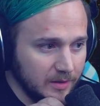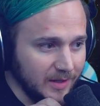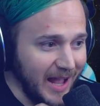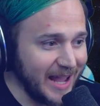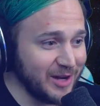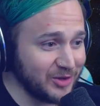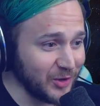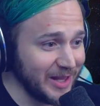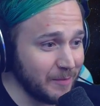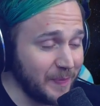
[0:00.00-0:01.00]
I
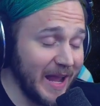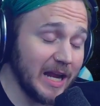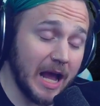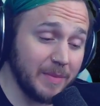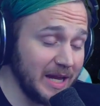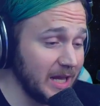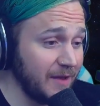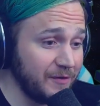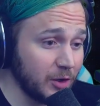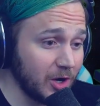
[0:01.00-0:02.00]
enjoy the pain. I mean,
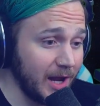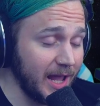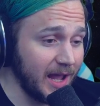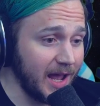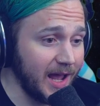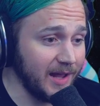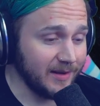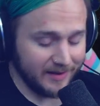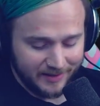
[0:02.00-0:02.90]
if you're a